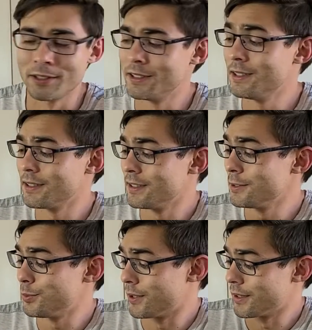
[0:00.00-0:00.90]
You're eating these
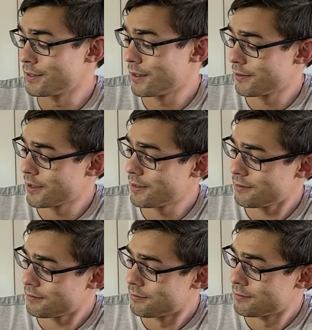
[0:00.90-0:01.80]
because they've got
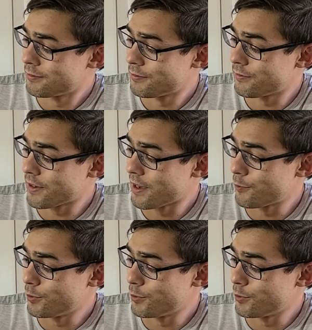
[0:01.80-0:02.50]
5